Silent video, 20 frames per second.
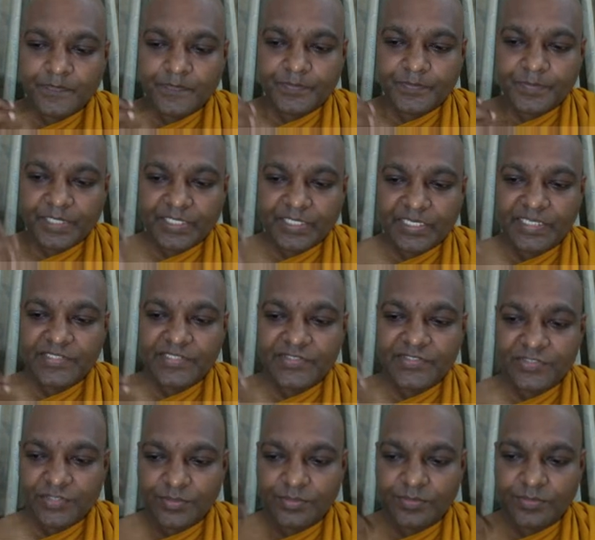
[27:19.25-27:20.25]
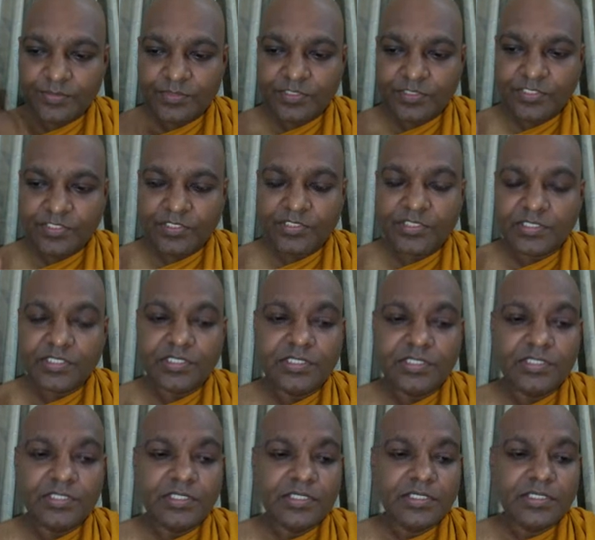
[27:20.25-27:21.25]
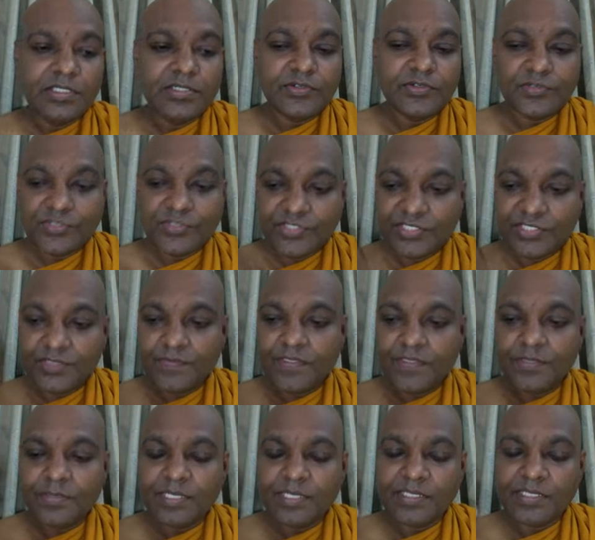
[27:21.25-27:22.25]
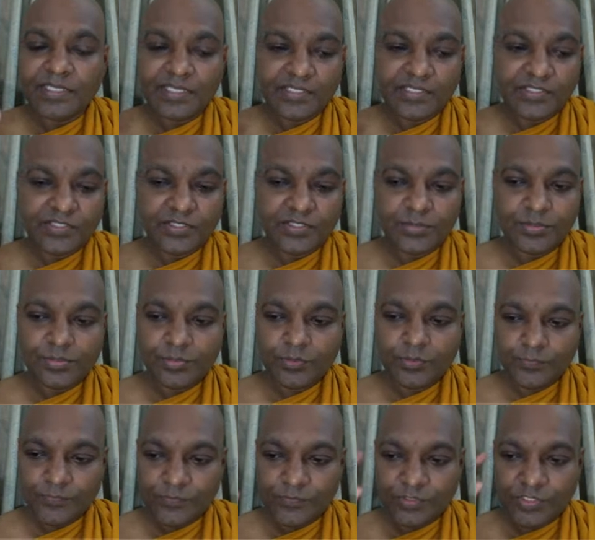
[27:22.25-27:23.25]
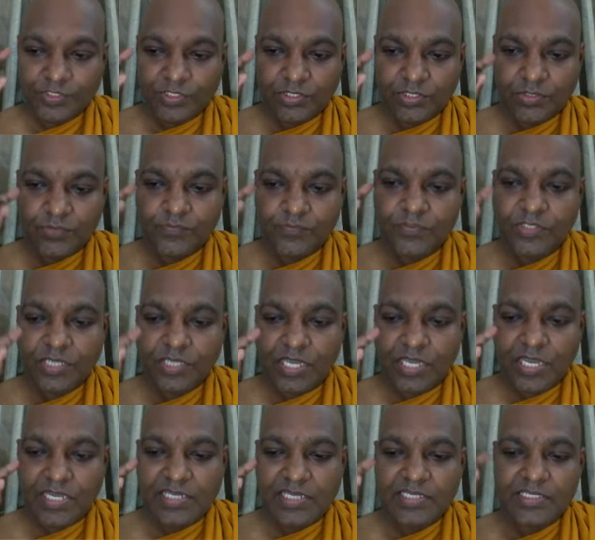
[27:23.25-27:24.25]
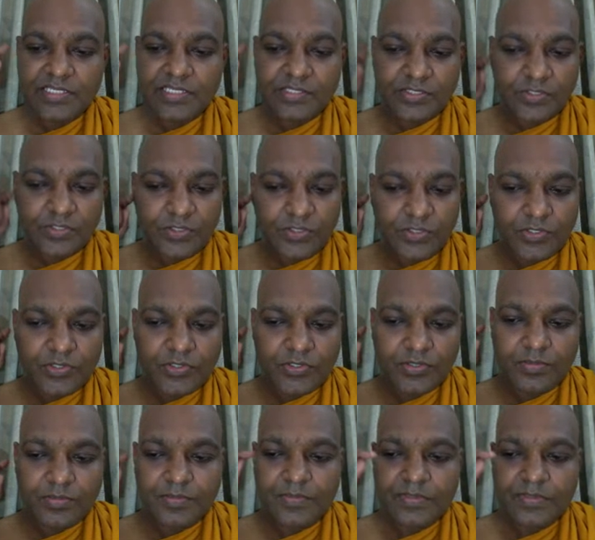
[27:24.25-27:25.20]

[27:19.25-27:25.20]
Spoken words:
mechanism, internal receiving mechanism of the eye, ear,